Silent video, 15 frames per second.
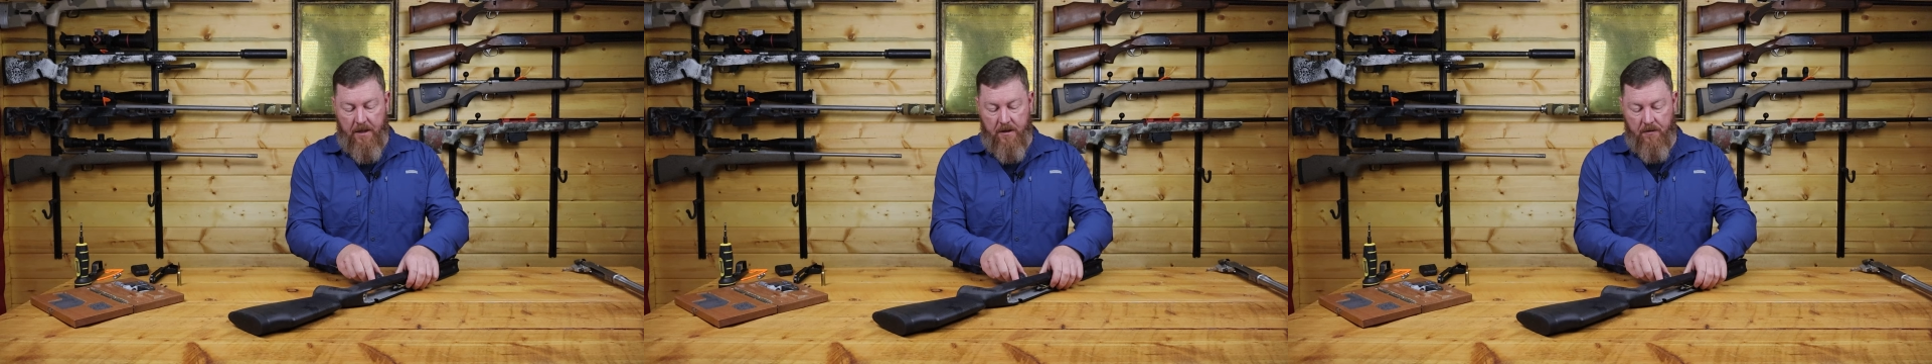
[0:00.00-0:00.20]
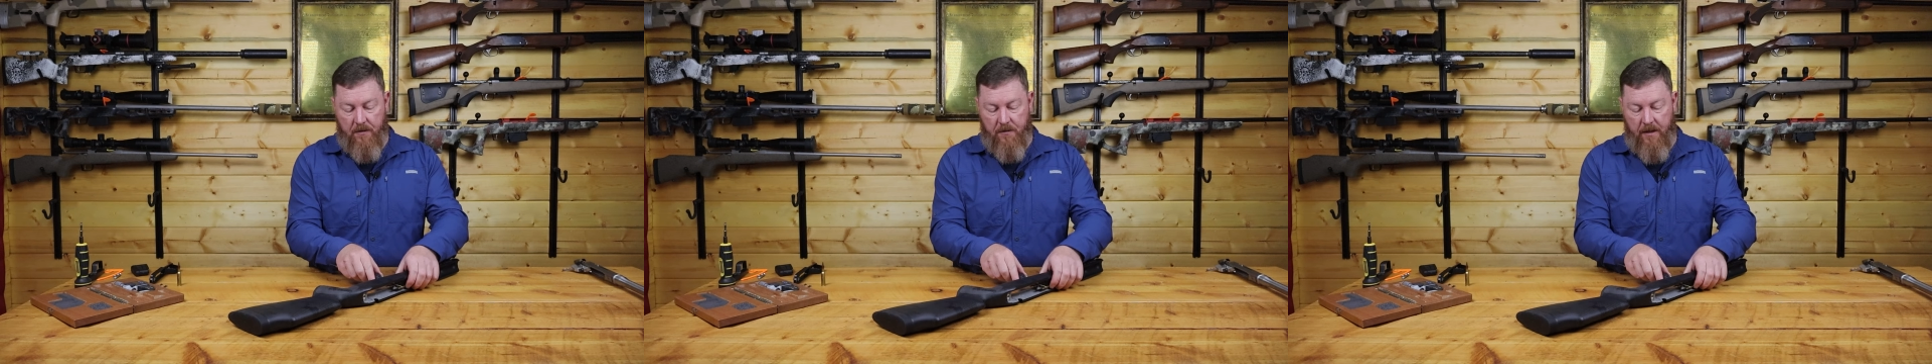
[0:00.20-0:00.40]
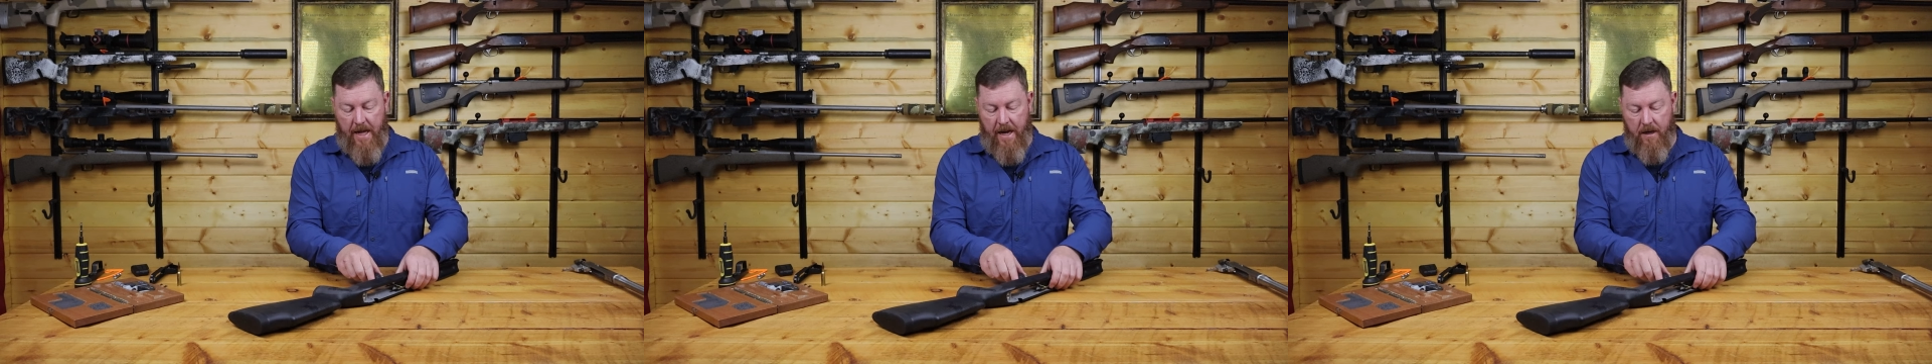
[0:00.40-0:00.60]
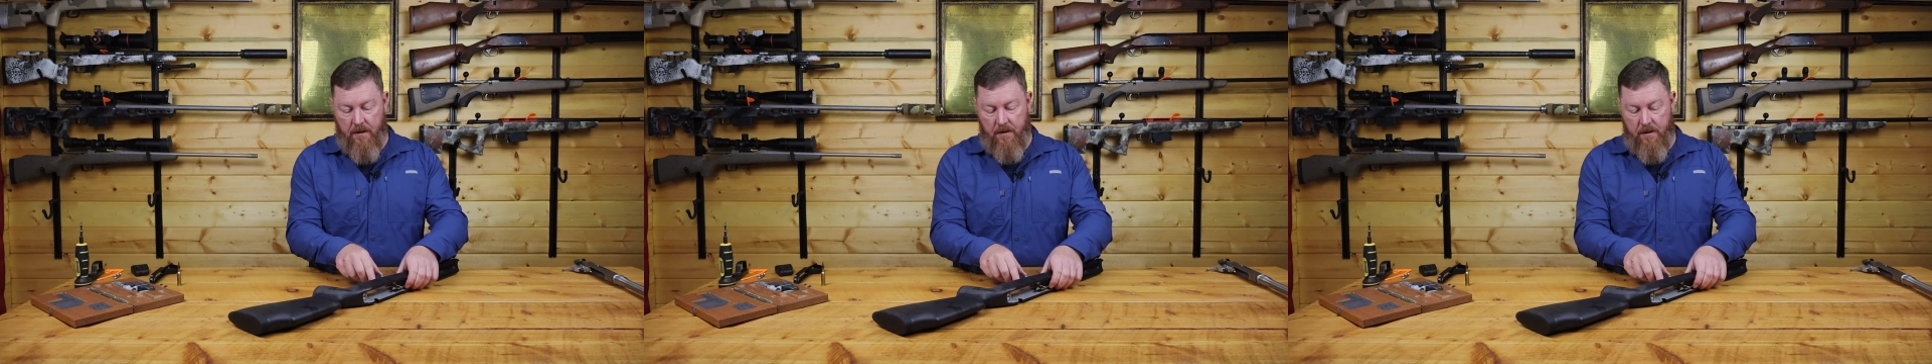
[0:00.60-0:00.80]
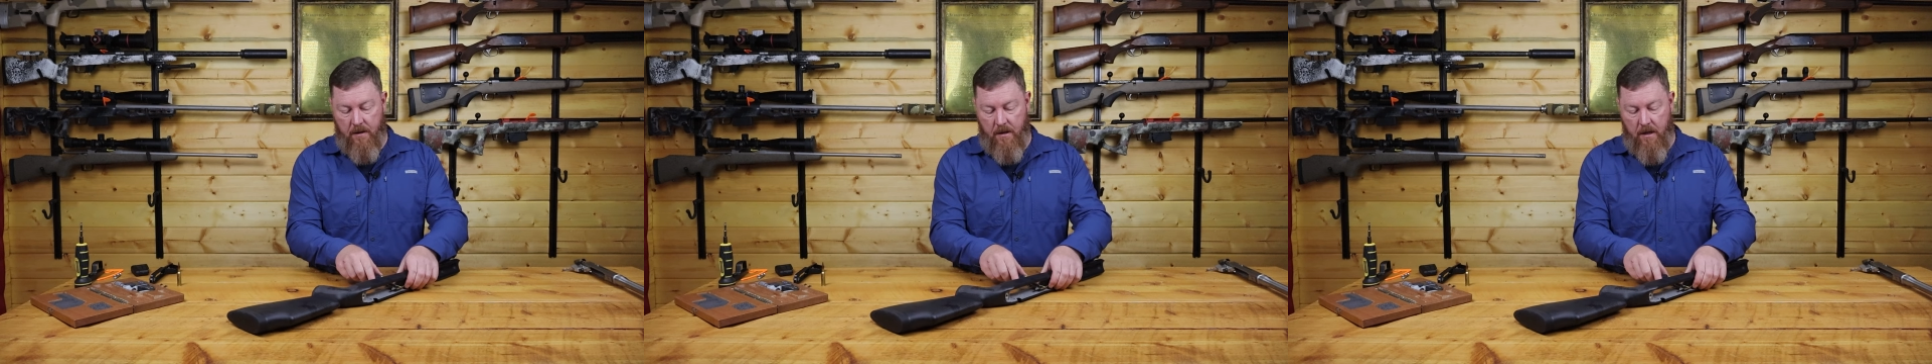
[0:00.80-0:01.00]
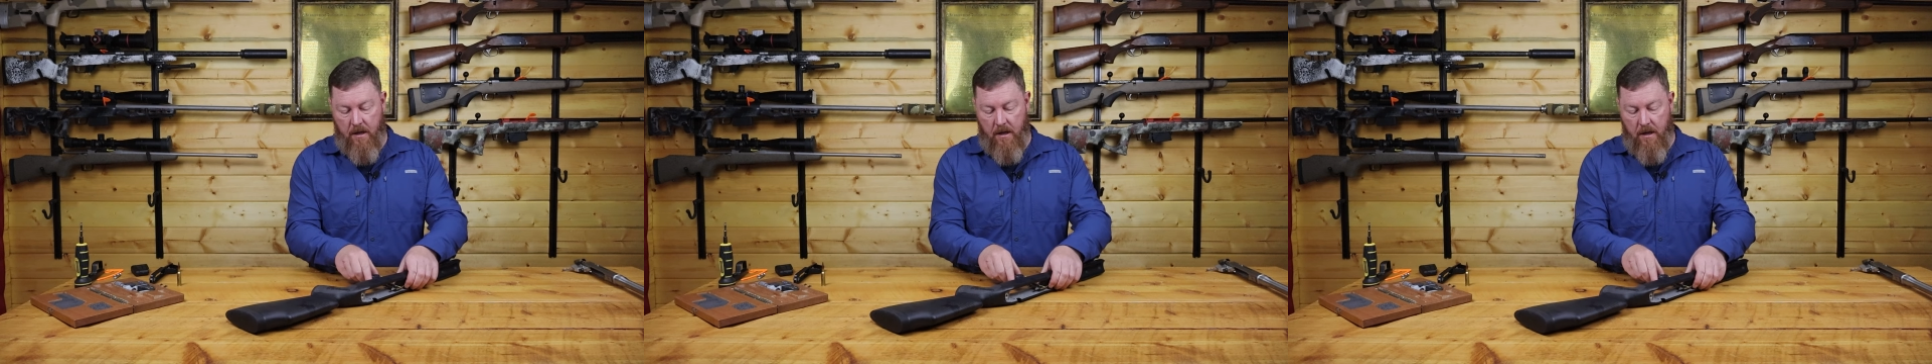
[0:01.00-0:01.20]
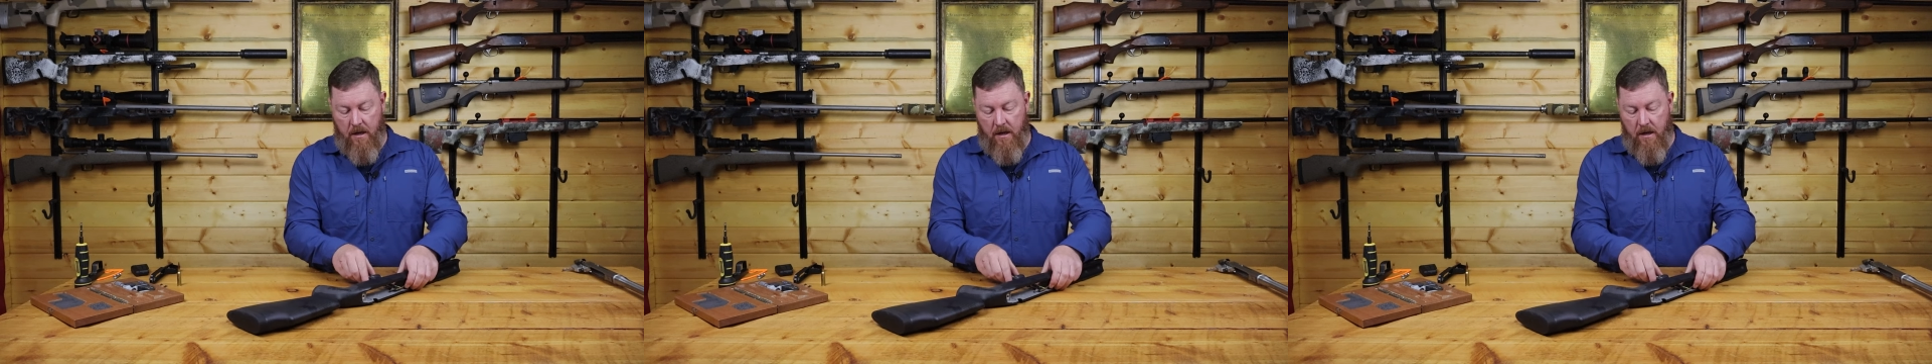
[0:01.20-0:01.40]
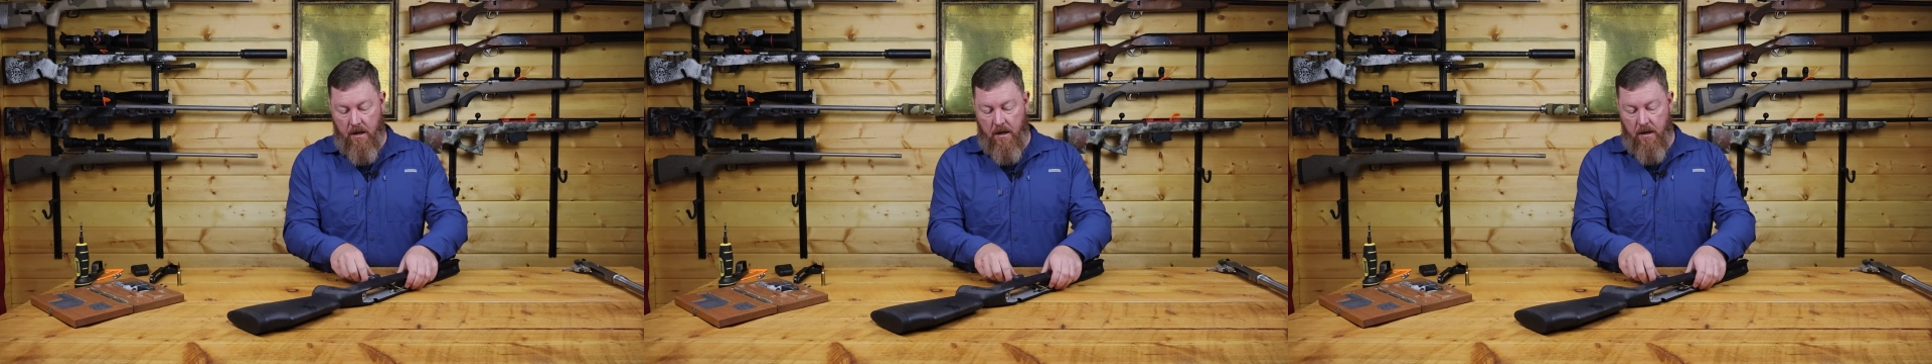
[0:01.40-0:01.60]
flat.
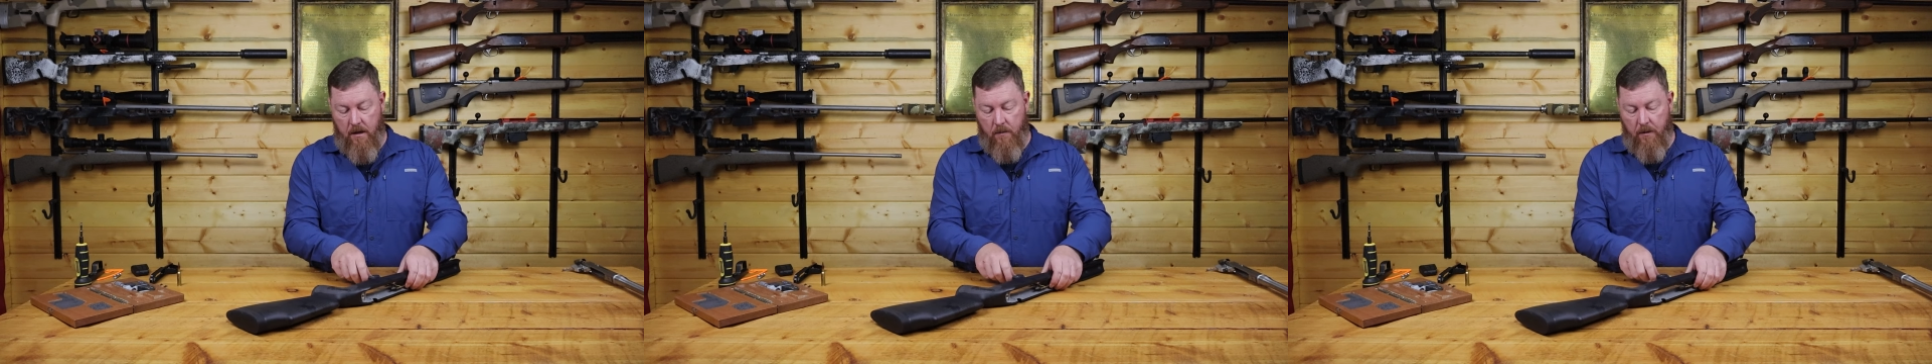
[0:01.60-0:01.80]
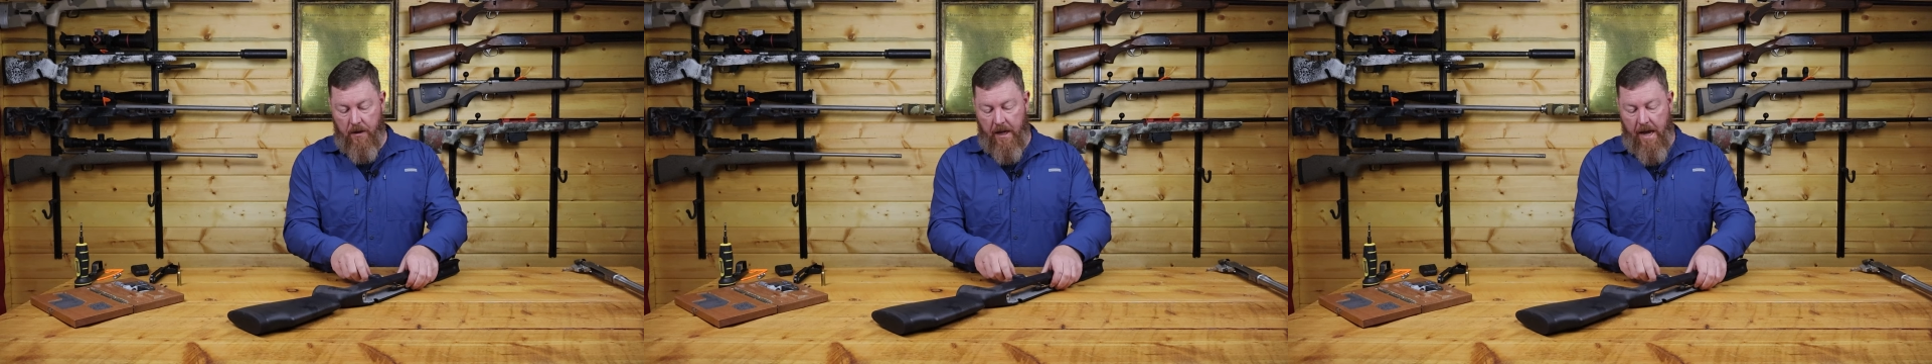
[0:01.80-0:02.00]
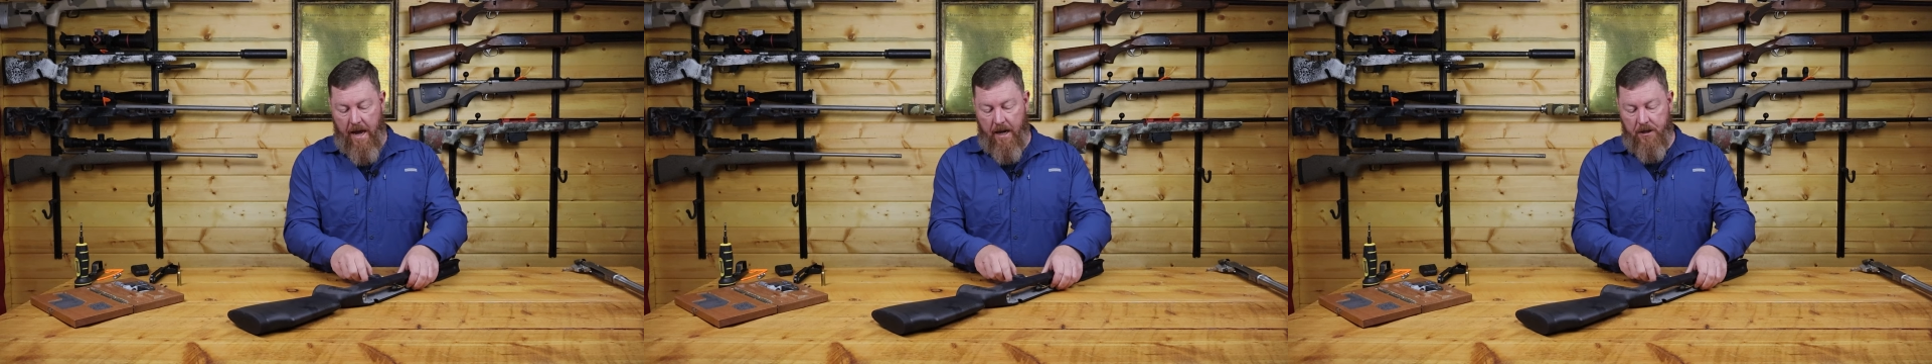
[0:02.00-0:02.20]
Where the action